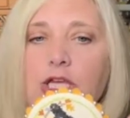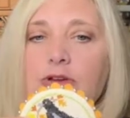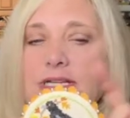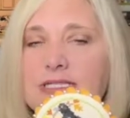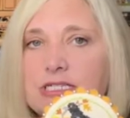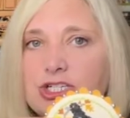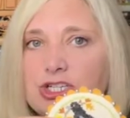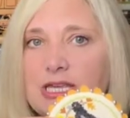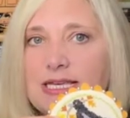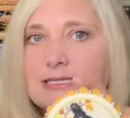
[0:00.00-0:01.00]
You could
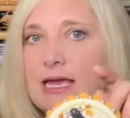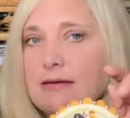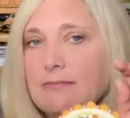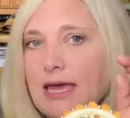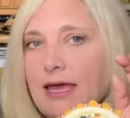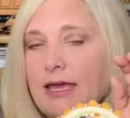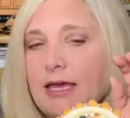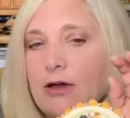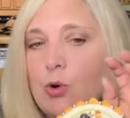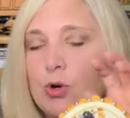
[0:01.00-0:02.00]
stitch these and
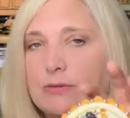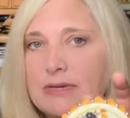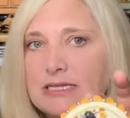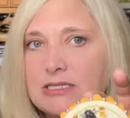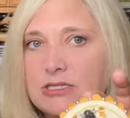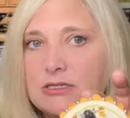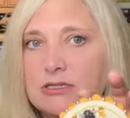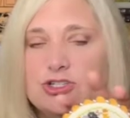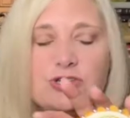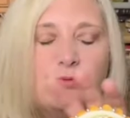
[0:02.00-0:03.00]
make ornaments,
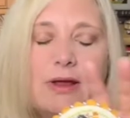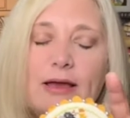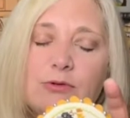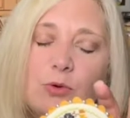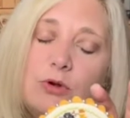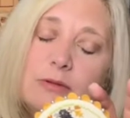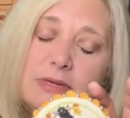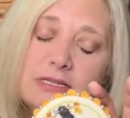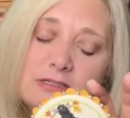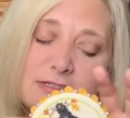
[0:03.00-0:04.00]
just round
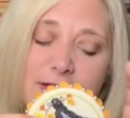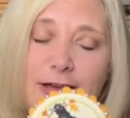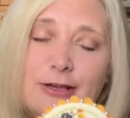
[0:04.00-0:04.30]
ornaments.